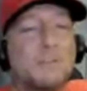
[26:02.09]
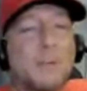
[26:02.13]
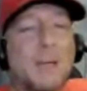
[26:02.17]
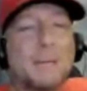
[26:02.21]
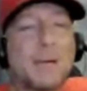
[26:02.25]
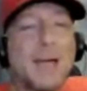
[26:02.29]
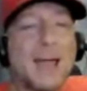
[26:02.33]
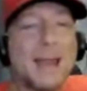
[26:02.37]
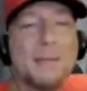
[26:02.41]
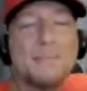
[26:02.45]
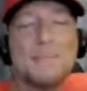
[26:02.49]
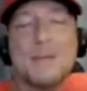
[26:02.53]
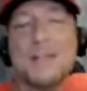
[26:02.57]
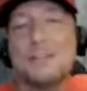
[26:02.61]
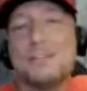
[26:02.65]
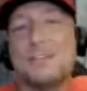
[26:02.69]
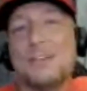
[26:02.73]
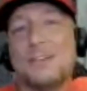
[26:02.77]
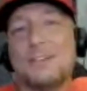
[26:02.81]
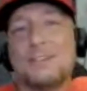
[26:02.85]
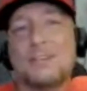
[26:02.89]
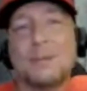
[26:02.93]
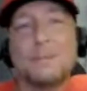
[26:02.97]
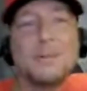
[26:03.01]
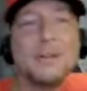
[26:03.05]
maybe I didn't
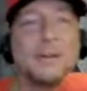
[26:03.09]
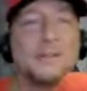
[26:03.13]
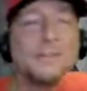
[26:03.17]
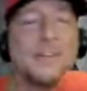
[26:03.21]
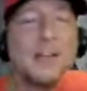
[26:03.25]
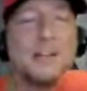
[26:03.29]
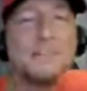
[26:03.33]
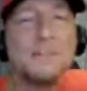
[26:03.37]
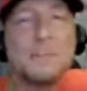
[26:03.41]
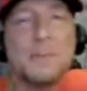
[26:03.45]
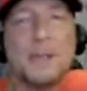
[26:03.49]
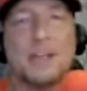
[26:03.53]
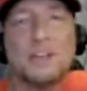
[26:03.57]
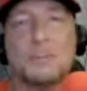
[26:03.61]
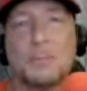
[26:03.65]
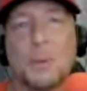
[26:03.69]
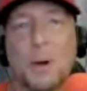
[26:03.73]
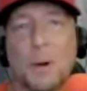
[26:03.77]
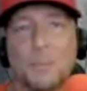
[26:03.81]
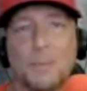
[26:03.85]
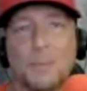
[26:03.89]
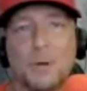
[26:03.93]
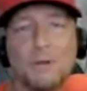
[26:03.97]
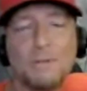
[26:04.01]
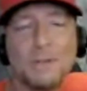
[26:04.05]
mention some of your favorite
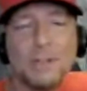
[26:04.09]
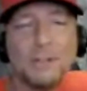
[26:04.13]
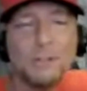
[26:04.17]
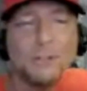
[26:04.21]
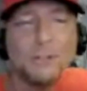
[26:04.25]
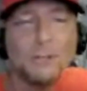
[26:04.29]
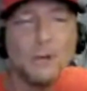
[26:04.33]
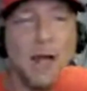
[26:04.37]
baseball movies,